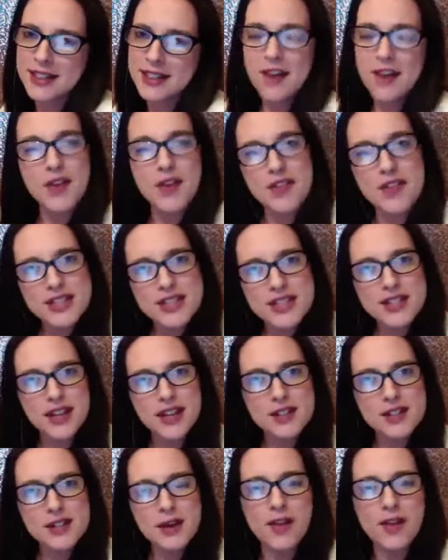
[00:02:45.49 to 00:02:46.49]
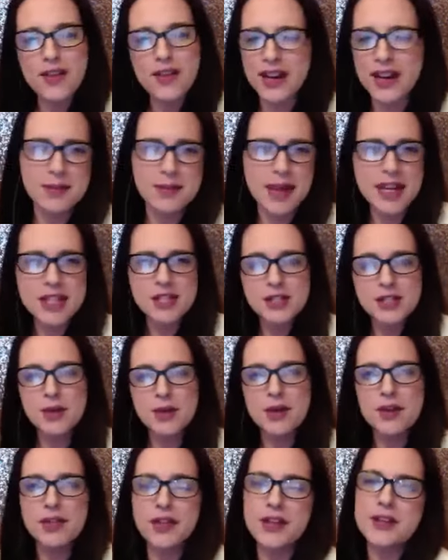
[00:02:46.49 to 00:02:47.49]
If you haven't done so already, make
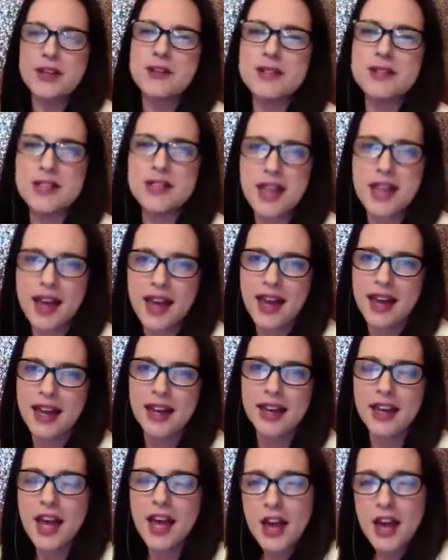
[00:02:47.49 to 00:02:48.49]
sure that you tag